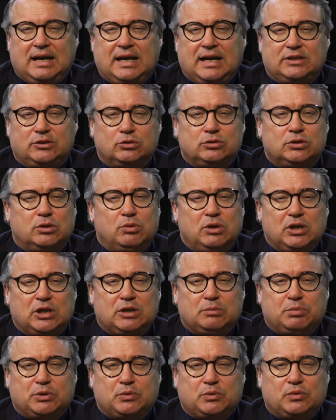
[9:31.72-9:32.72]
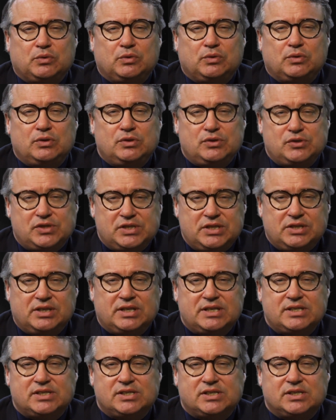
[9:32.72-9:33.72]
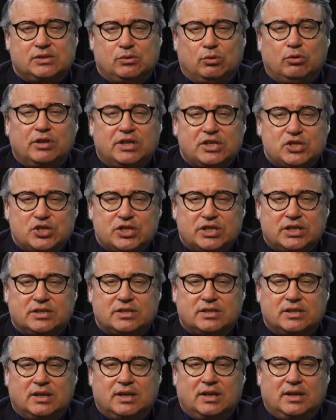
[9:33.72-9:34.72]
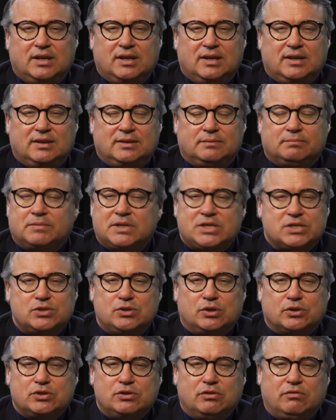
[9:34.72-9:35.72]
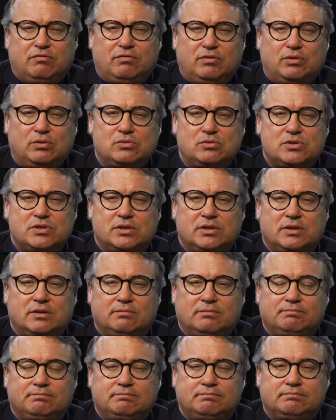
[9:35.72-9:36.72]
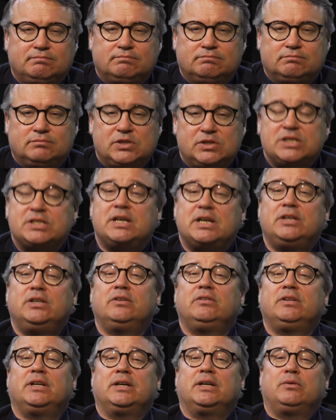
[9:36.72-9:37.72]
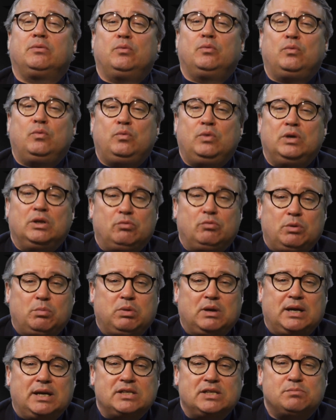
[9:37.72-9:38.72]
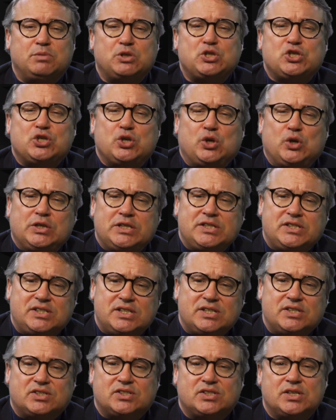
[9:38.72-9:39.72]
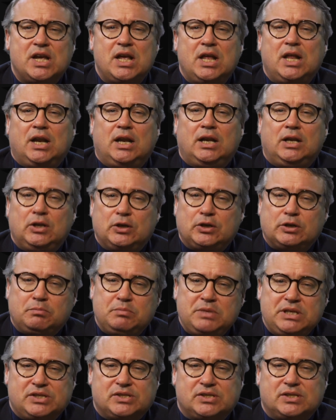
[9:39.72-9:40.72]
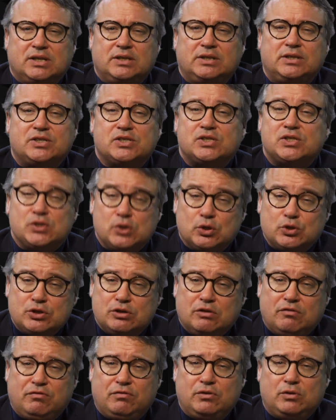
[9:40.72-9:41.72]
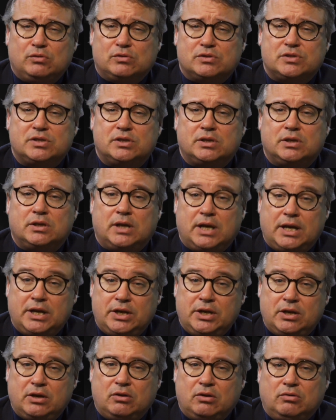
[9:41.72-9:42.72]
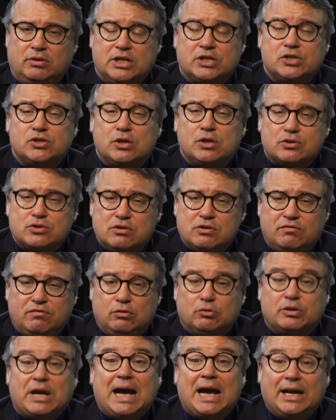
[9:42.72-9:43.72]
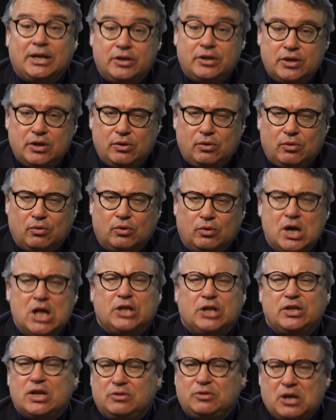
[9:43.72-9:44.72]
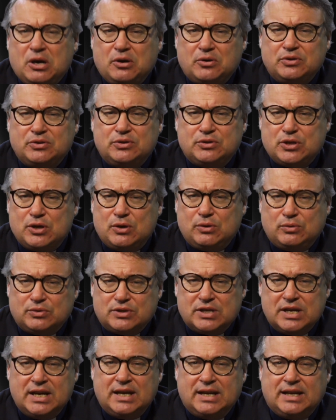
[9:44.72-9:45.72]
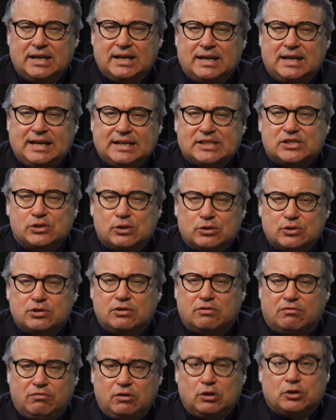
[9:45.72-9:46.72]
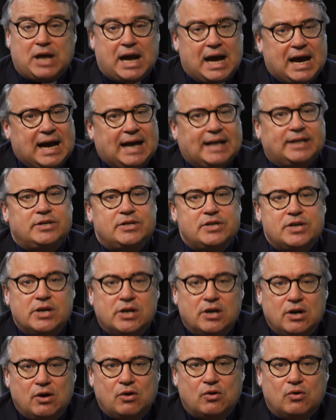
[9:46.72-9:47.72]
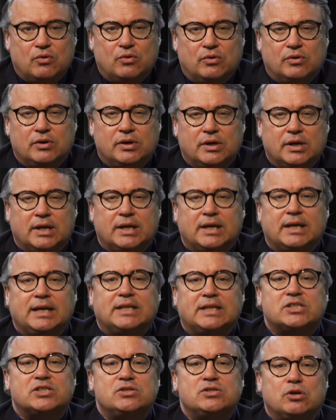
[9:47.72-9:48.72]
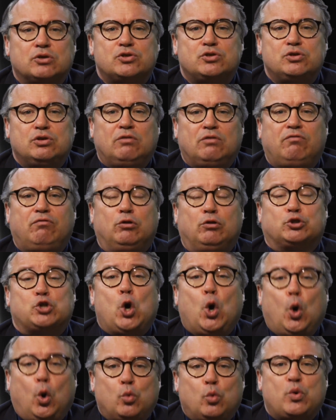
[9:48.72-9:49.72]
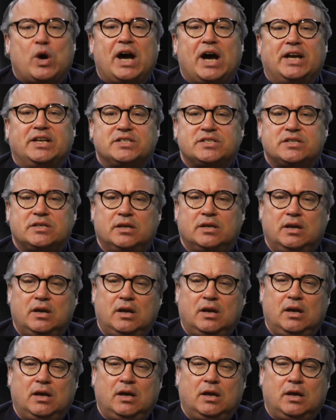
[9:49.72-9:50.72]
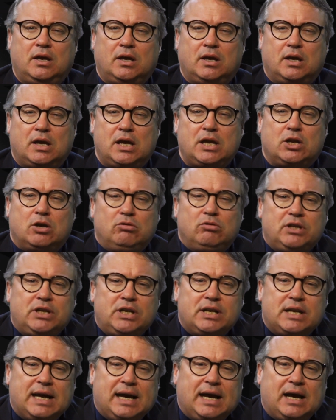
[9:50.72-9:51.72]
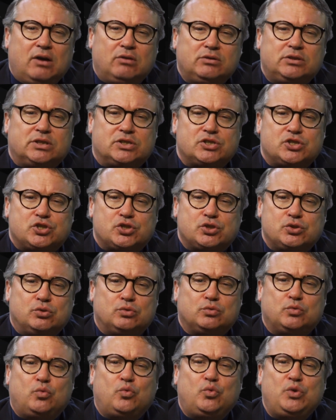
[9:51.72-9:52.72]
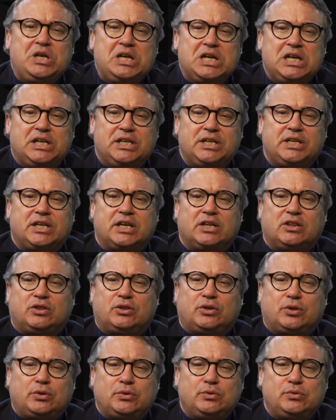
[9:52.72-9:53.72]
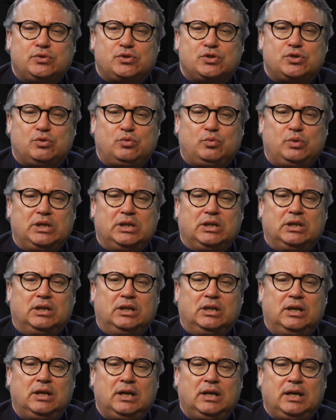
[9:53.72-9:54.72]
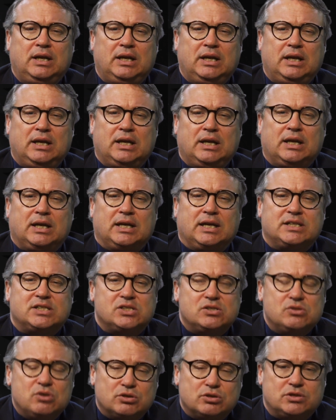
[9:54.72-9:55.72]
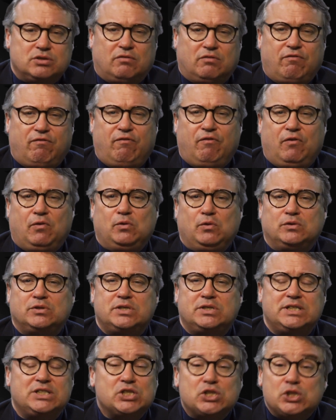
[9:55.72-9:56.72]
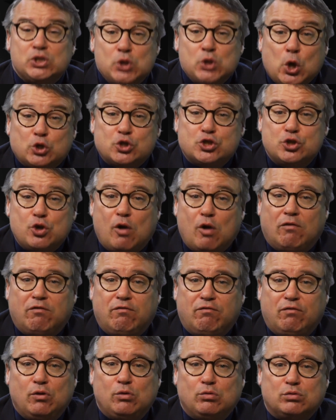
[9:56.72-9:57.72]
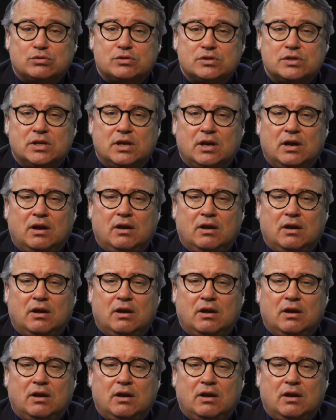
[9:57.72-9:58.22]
I don't know a lot, but you see this, all this shit? It's not your fault." "Yes, I know that," Will replies. But Sean insists, "Look at me, son. It's not your fault. I know. It's not your fault. I know." "No, no, you don't. It's not your fault. I know. It's not your fault. All right." And only now does Sean really get through to Will. "It's not your fault. It's not your fault."